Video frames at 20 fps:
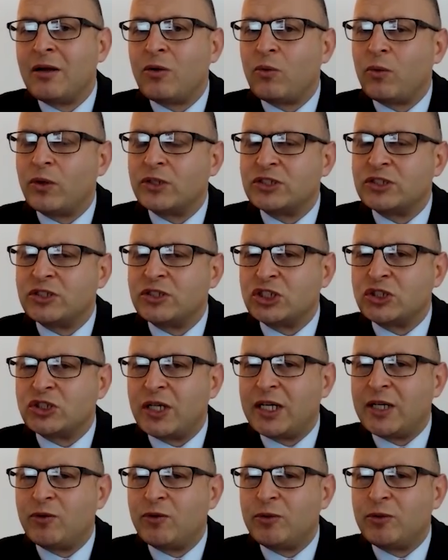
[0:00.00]
Western
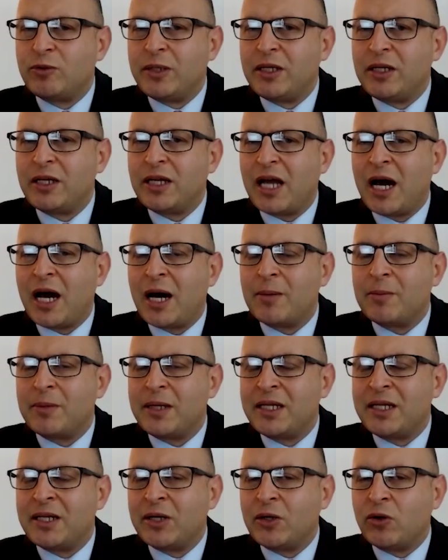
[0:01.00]
Australia would be
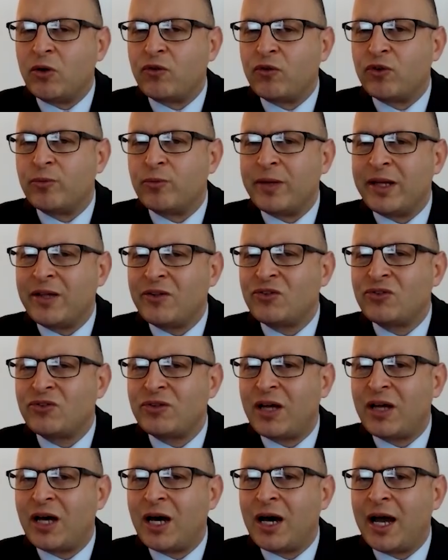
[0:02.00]
in an awful mess,
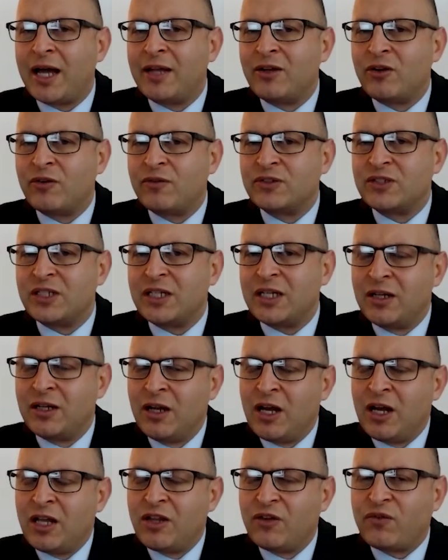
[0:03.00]
and obviously
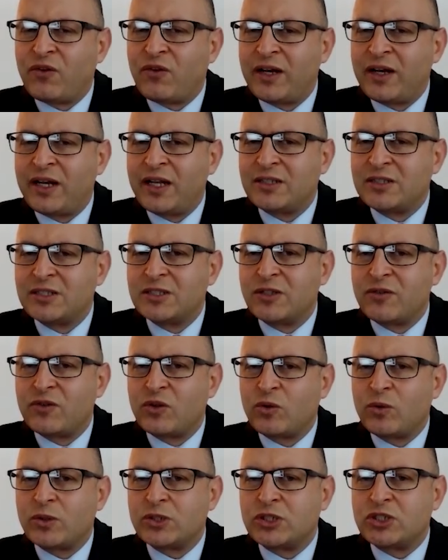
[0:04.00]
the finances of
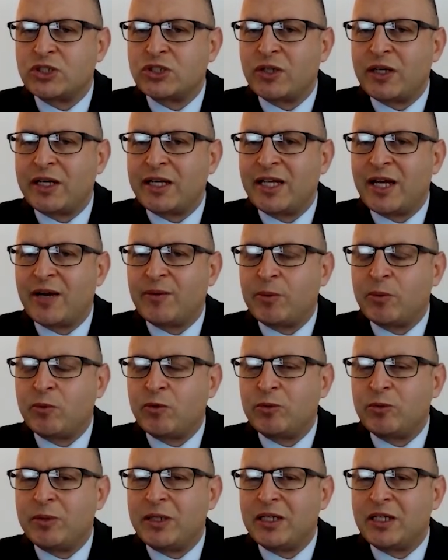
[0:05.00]
the Western Australian government
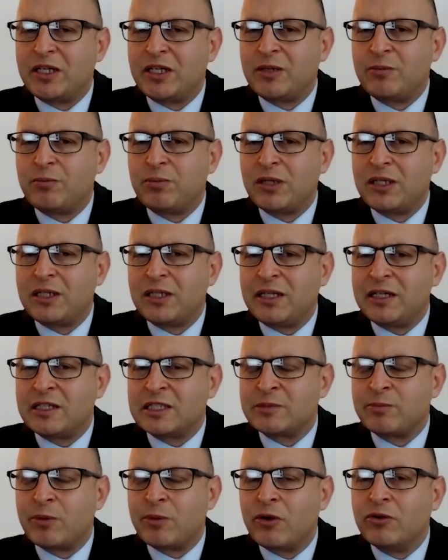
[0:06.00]
would be completely
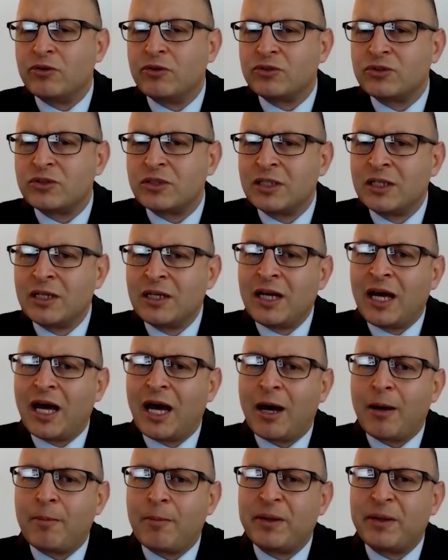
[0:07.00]
exposed.
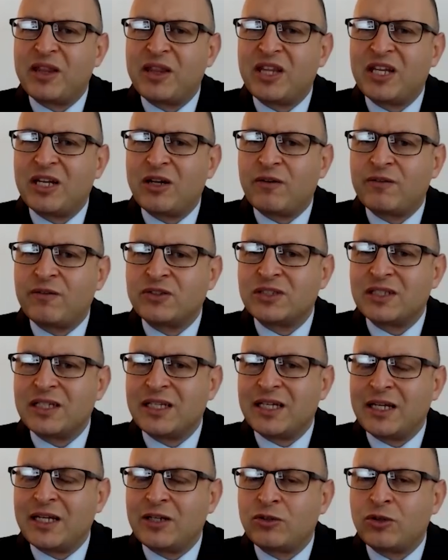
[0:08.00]
But then
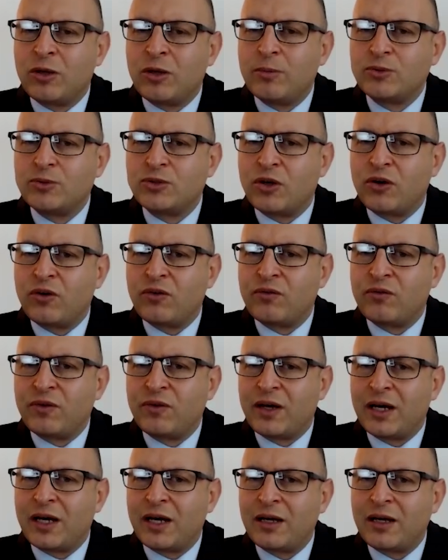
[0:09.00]
obviously in terms of
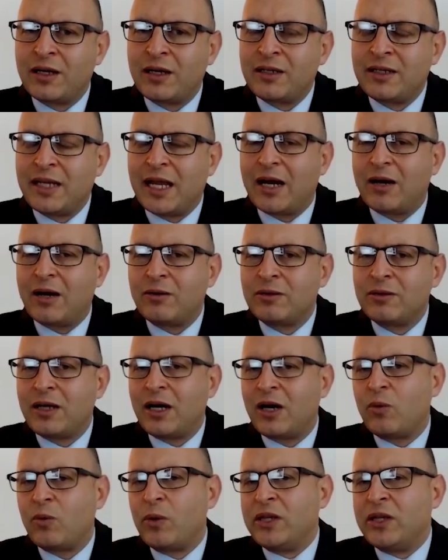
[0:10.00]

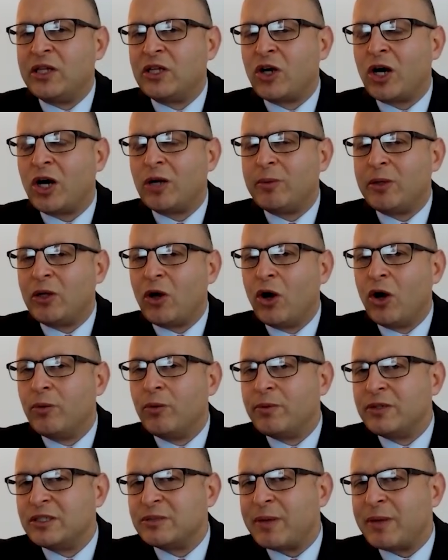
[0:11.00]
when the economy
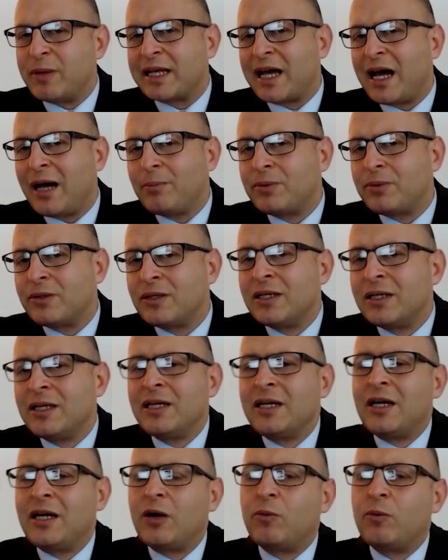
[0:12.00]
opens back up,
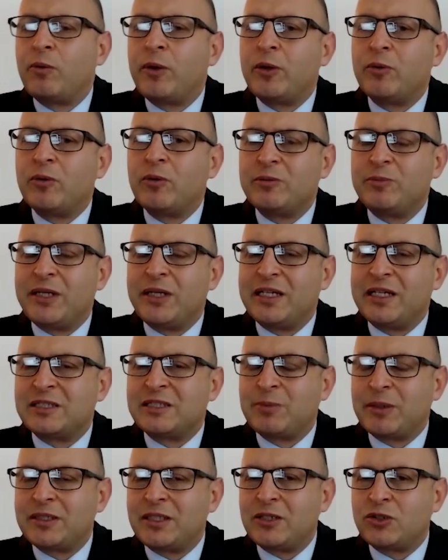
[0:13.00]
we will be
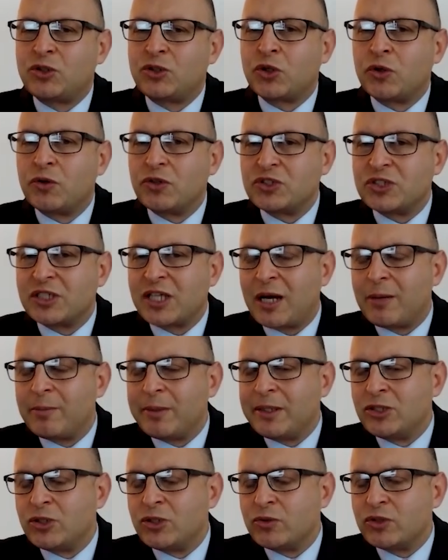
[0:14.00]
expecting tourists to come
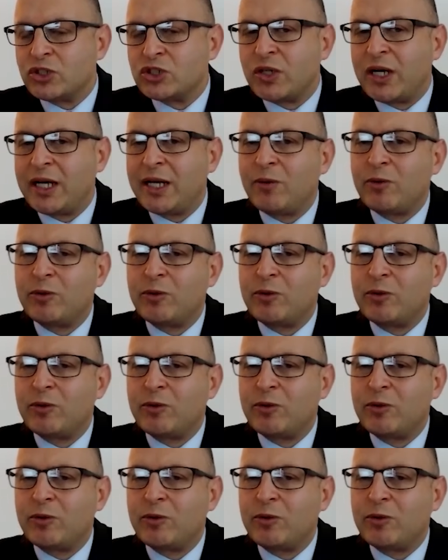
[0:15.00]
into Australia.